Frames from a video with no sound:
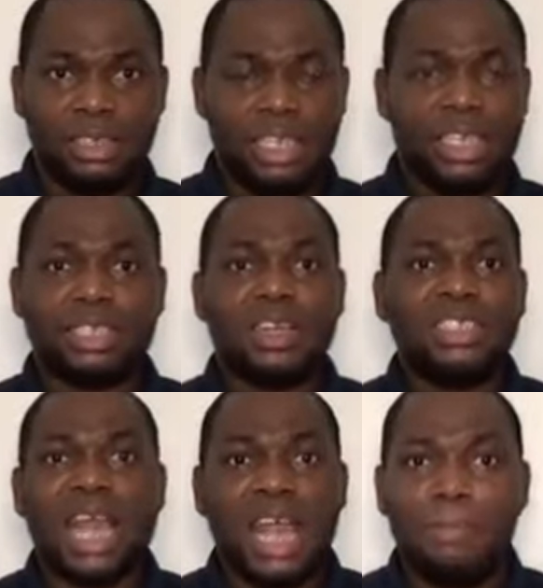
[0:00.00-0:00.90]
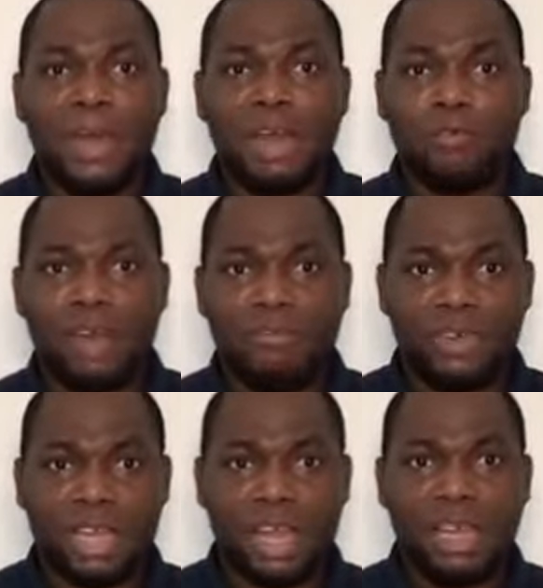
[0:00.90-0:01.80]
It's not Jagaban of
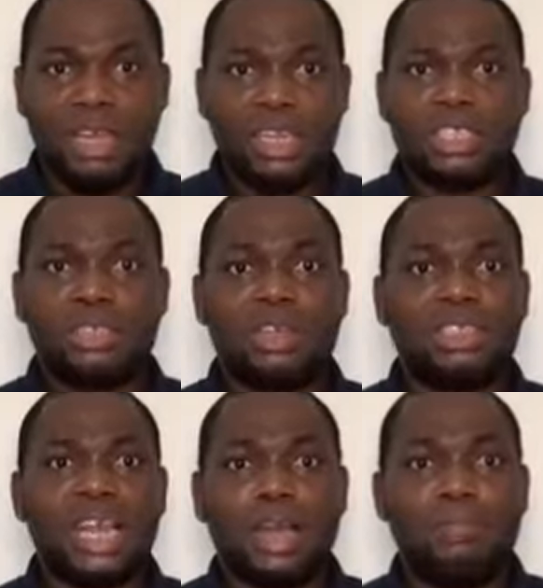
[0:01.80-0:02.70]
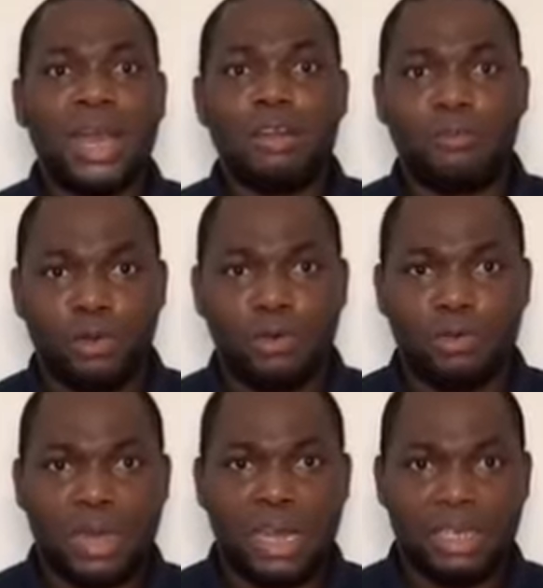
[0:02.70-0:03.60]
Africa. It's not Jagaban of
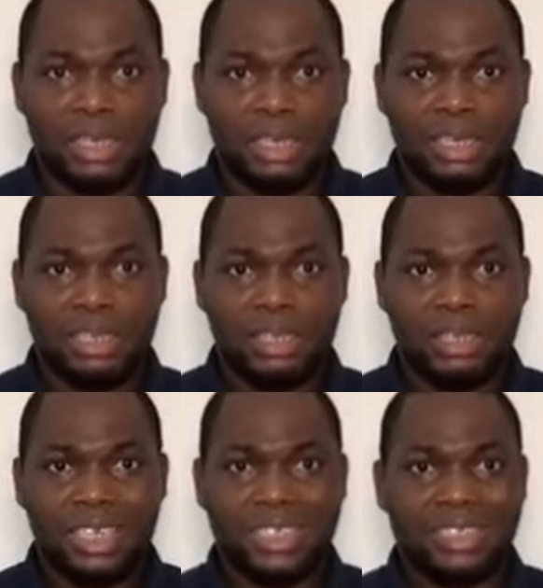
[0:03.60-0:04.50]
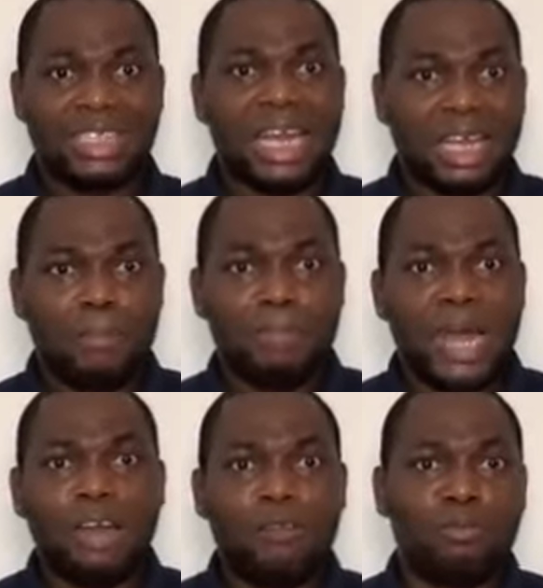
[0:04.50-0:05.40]
Yoruba land. It's
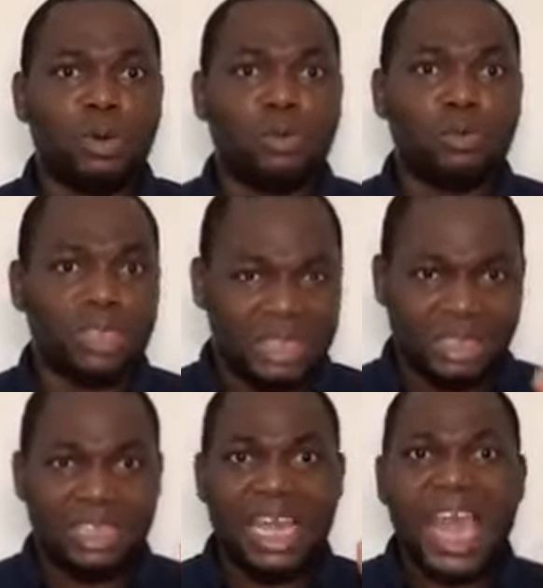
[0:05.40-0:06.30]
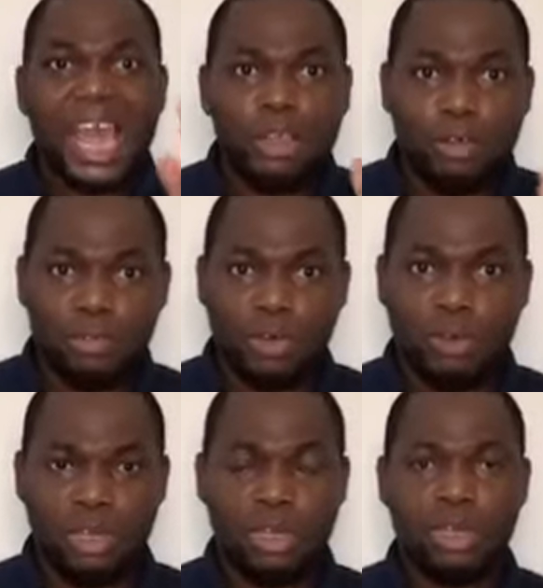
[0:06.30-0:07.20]
Jagaban of Bogun. It's the head of
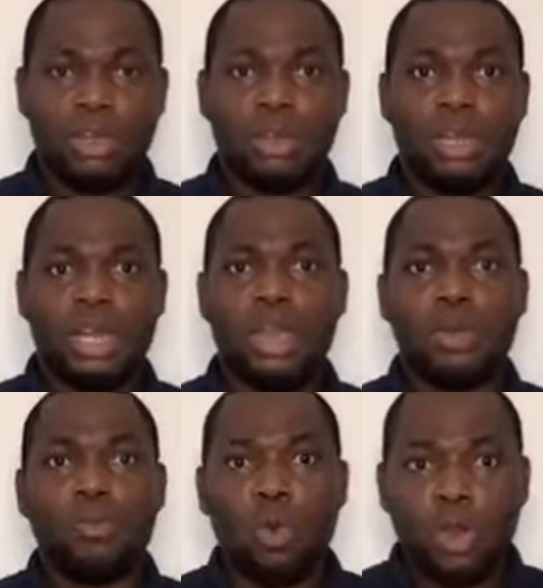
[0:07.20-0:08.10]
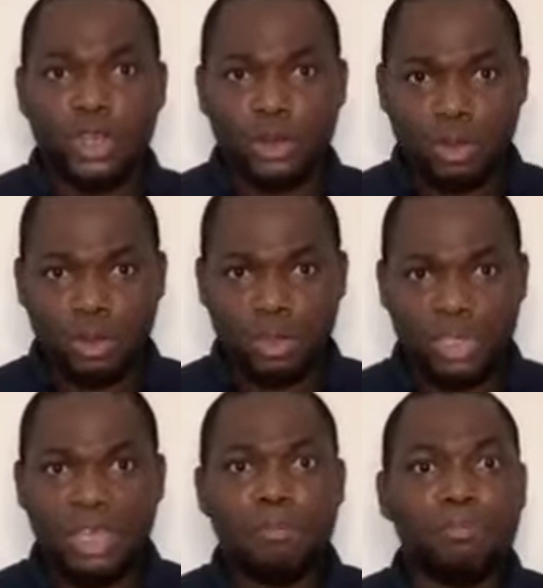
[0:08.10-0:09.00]
the warrior
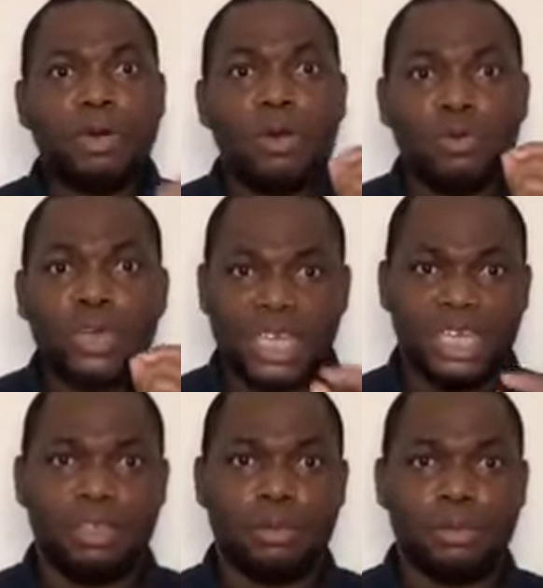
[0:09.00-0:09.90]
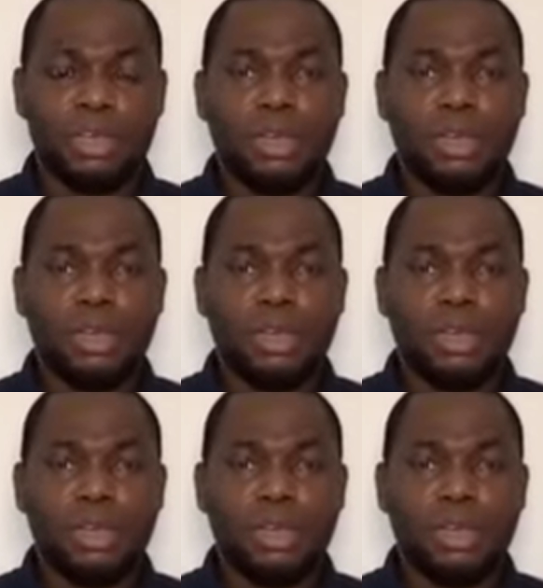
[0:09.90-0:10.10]
in Bogun kingdom.